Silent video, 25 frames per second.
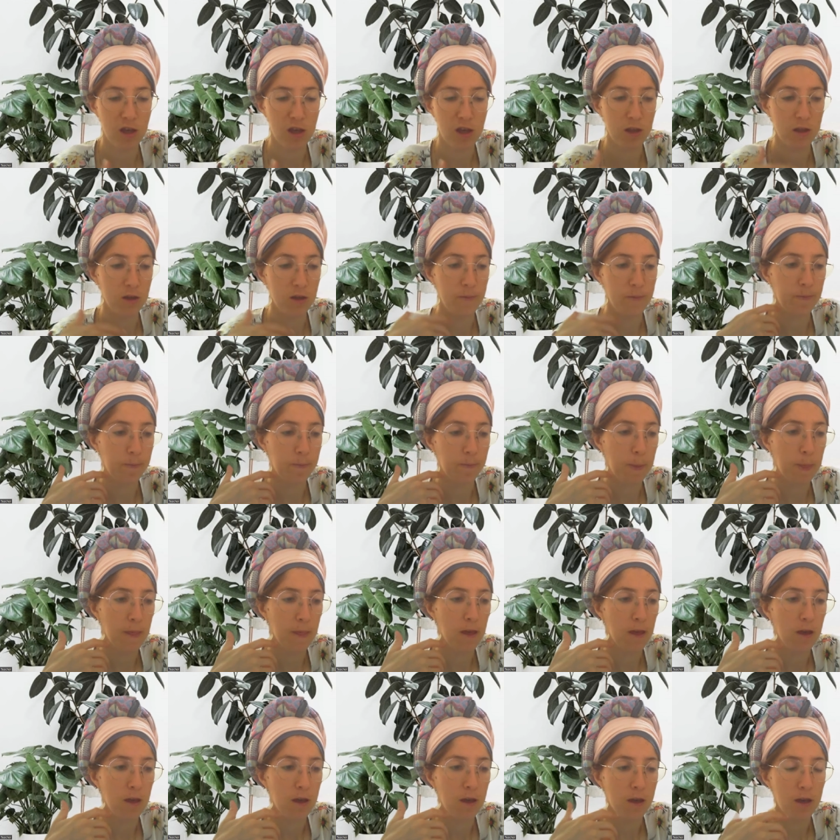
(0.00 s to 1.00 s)
And
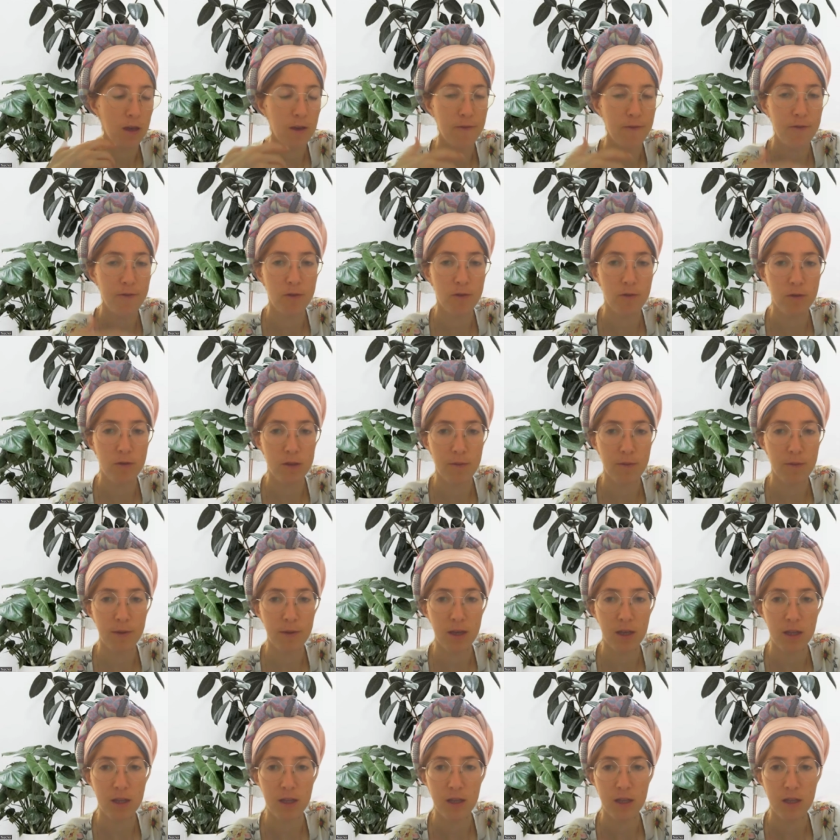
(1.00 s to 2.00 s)
if you in the
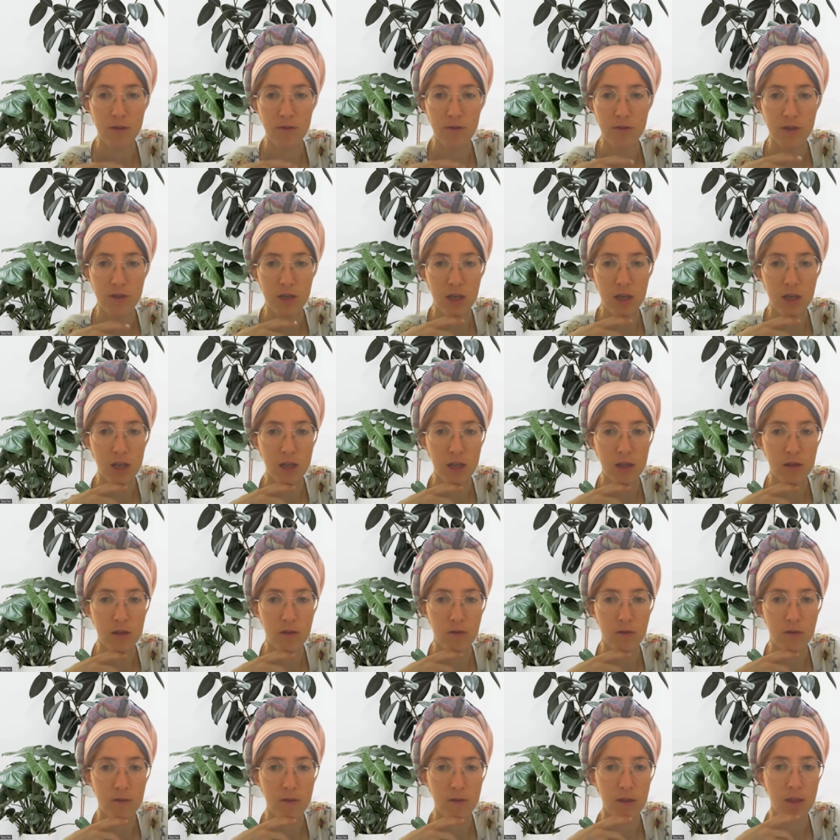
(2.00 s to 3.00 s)
beginning needed to check it
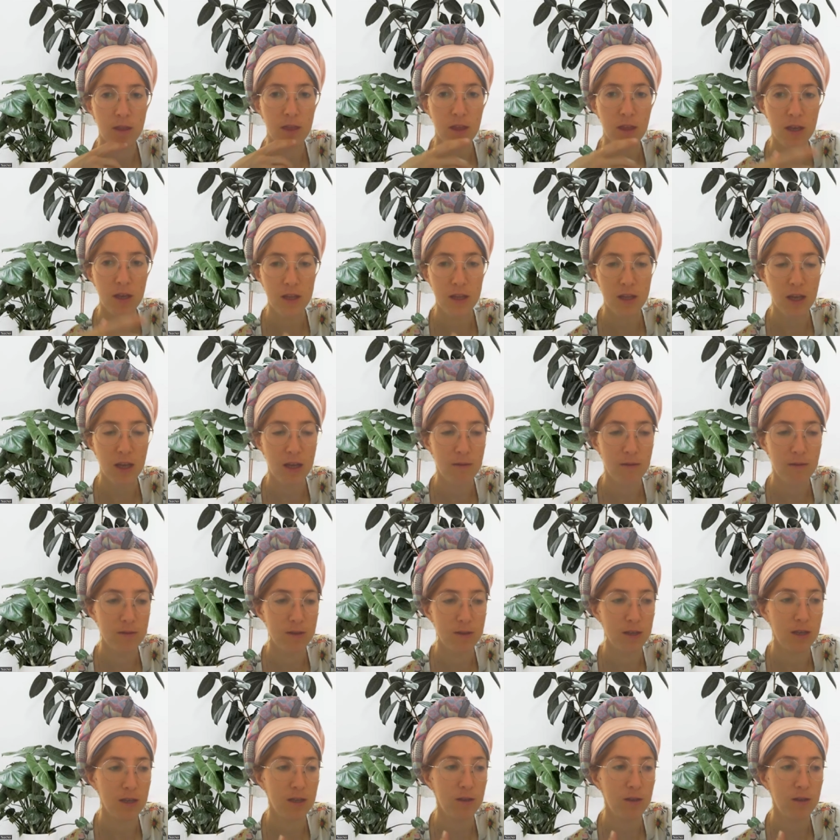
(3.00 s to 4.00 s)
3 times,
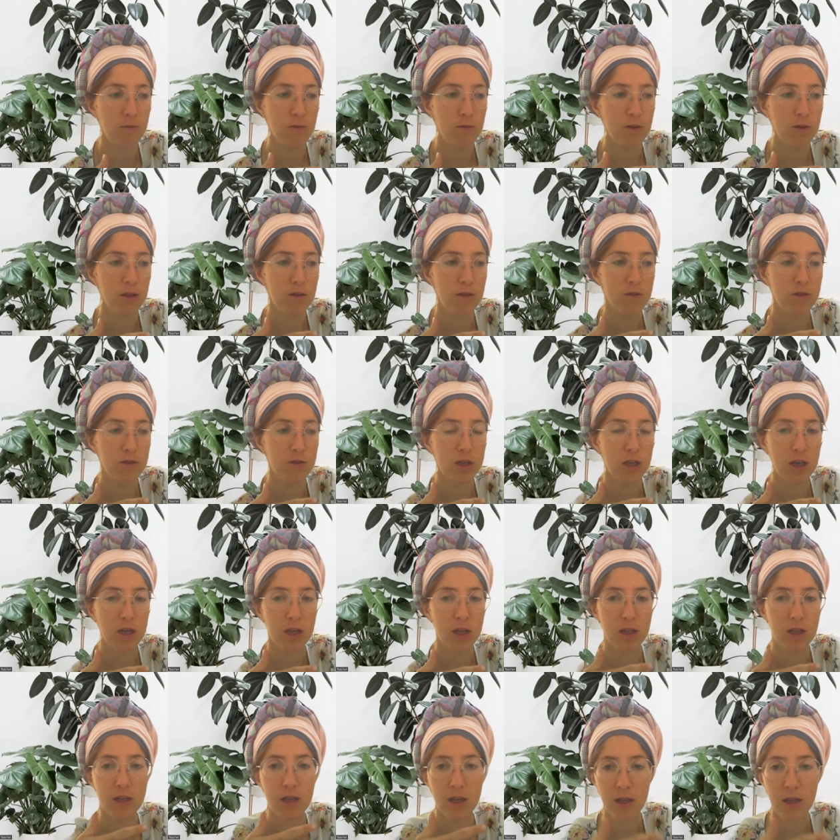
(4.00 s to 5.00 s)
then you will need to check
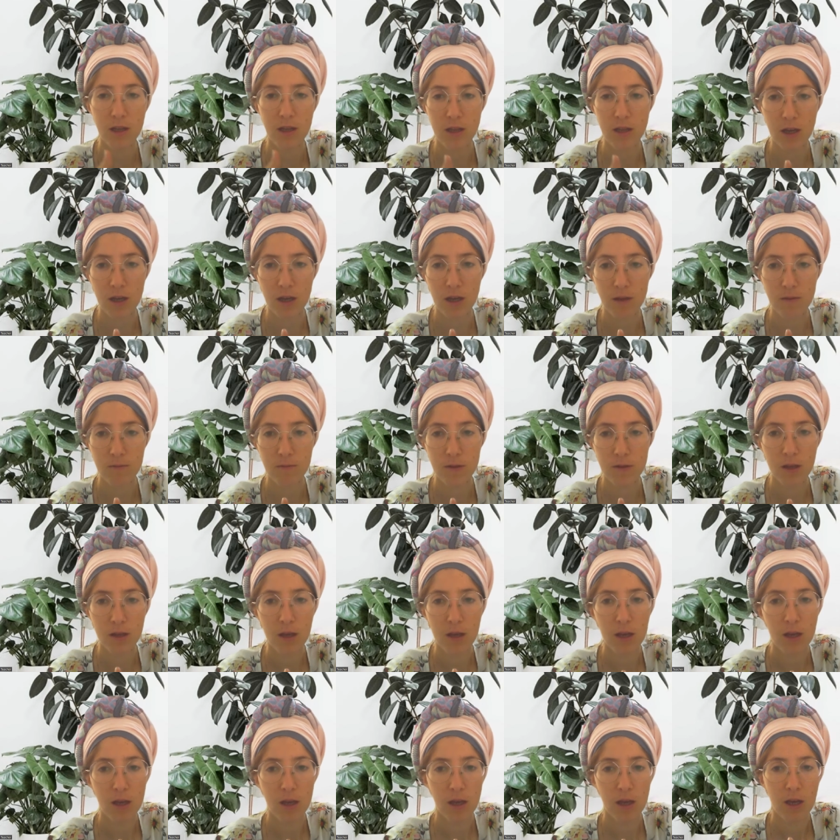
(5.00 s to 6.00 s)
it 10 times,
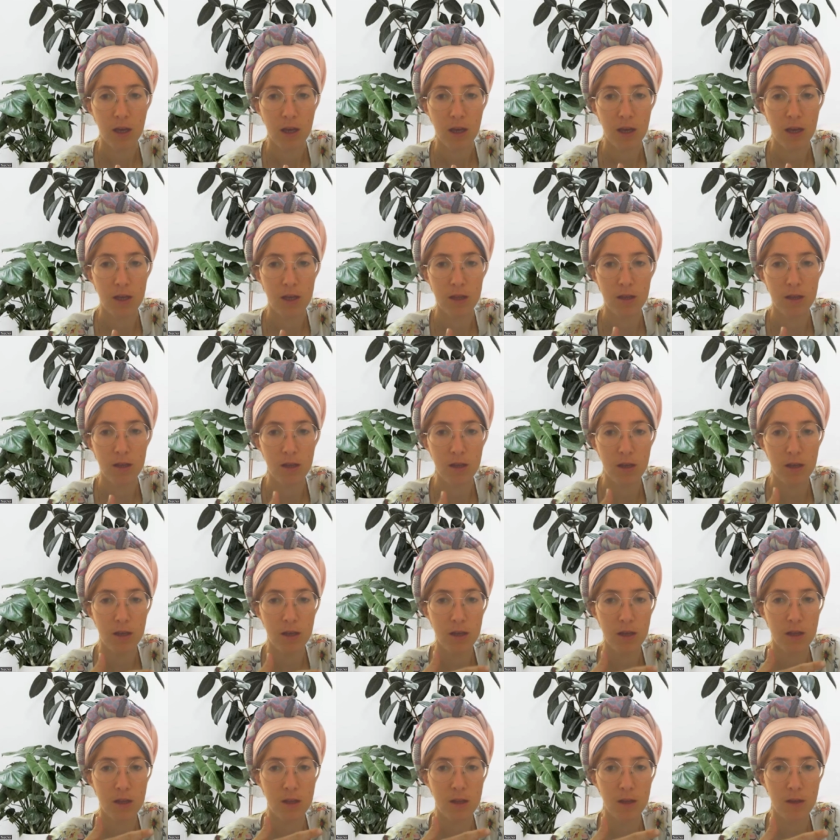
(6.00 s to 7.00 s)
and
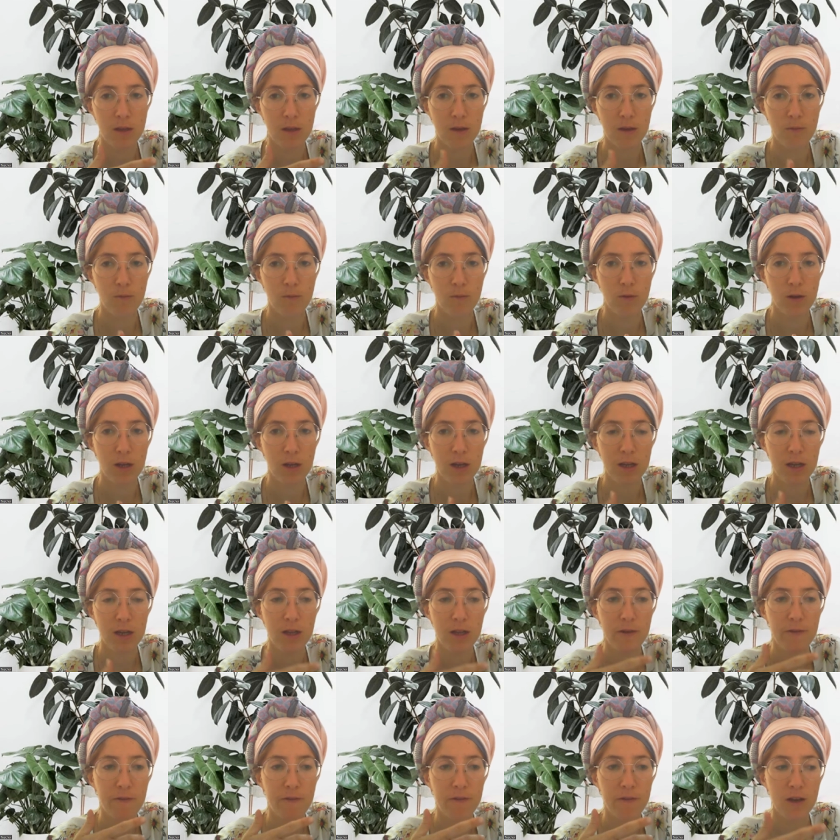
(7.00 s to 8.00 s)
it will really
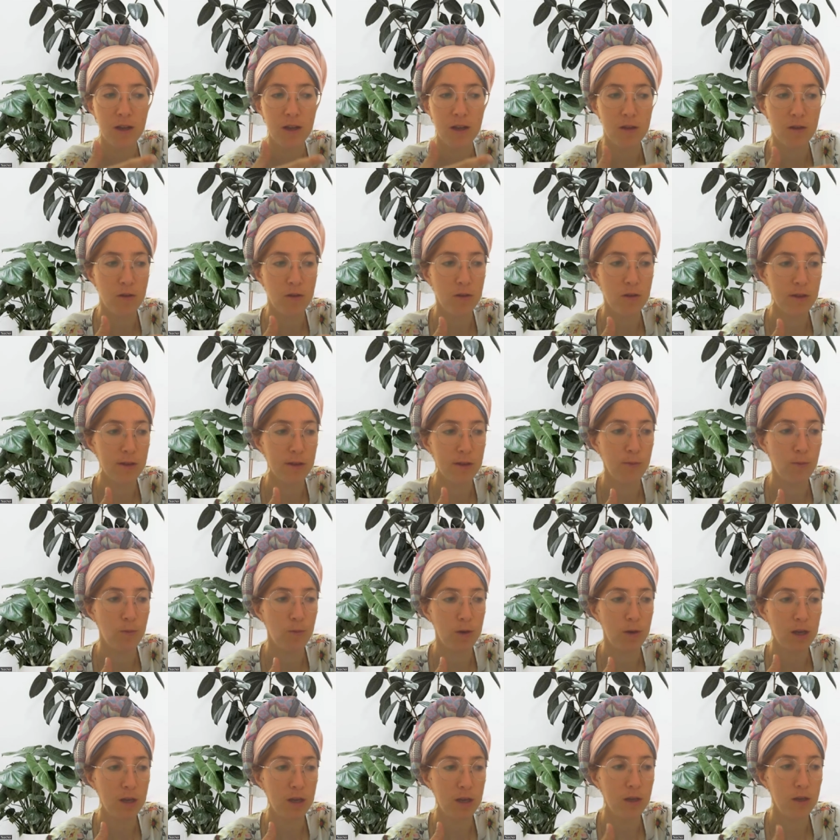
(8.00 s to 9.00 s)
affect all the
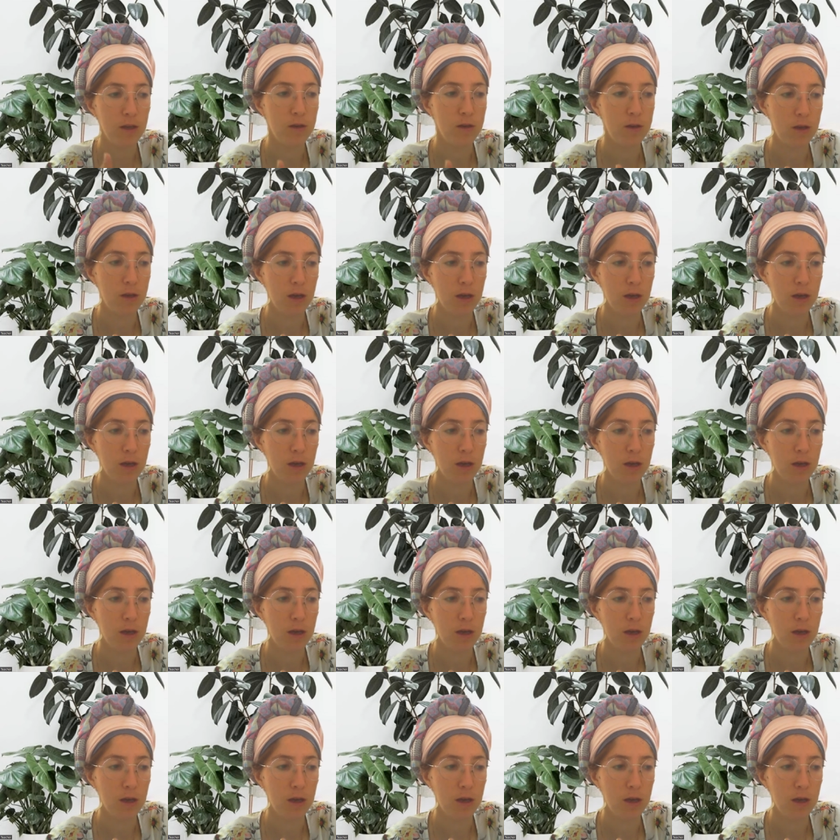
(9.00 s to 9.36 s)
way